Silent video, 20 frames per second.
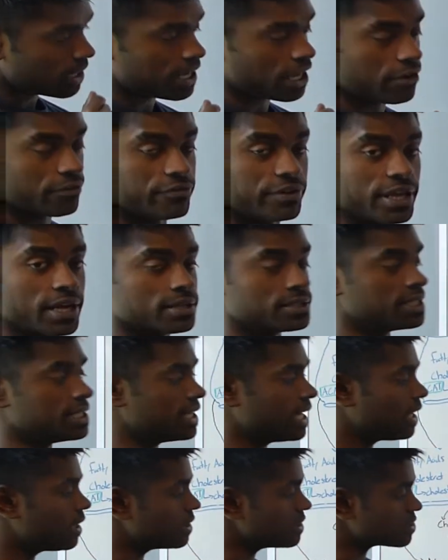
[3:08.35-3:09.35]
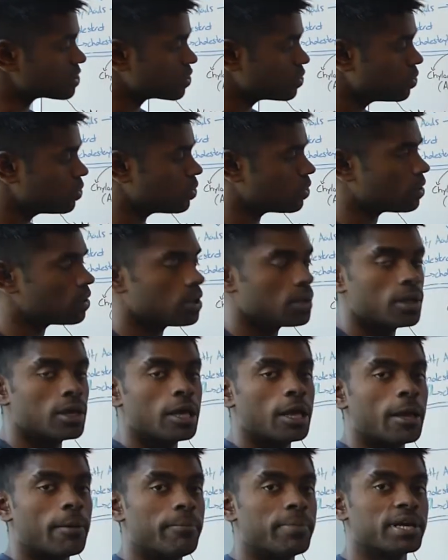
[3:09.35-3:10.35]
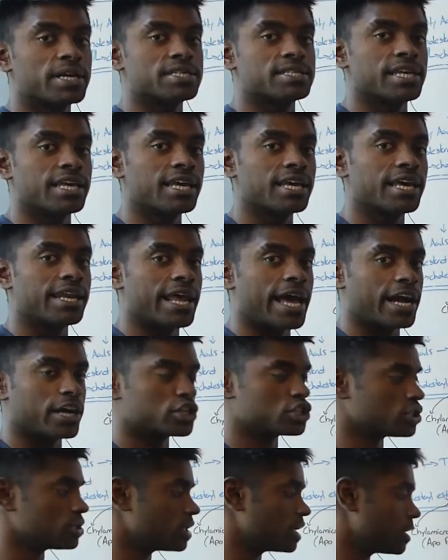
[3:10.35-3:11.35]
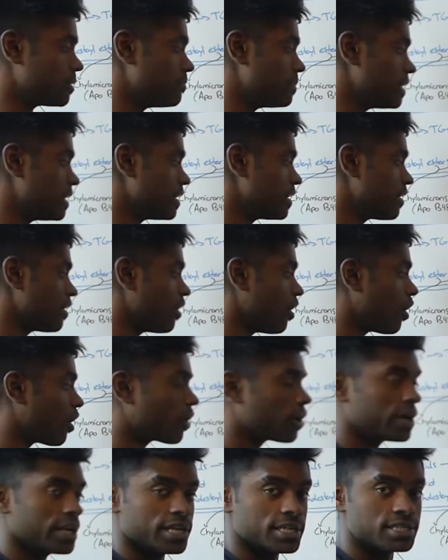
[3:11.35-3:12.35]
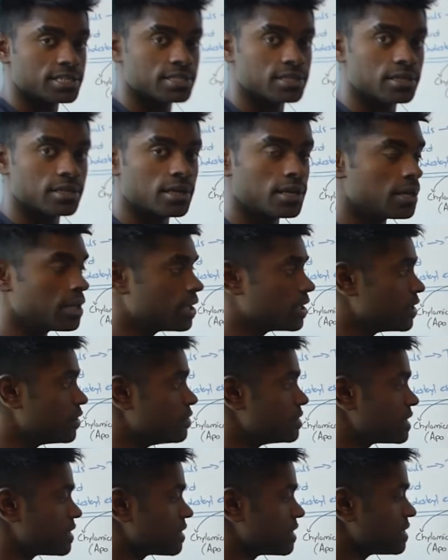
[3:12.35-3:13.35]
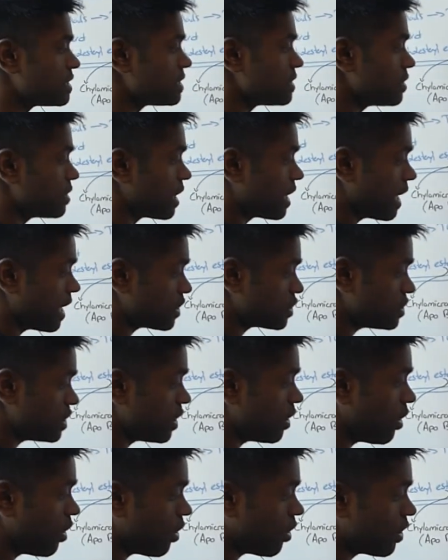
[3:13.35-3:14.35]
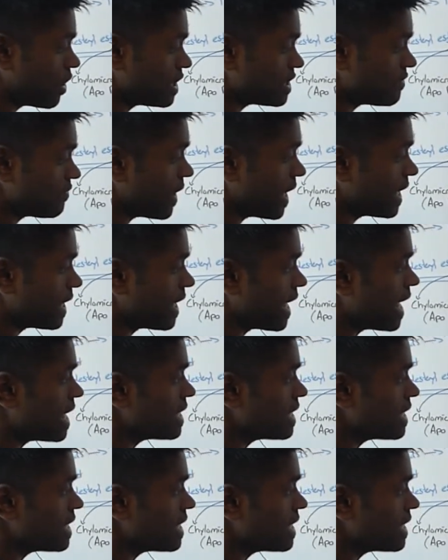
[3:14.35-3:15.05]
Now VLDL is cool because it can actually be harnessed using this, can actually harness fatty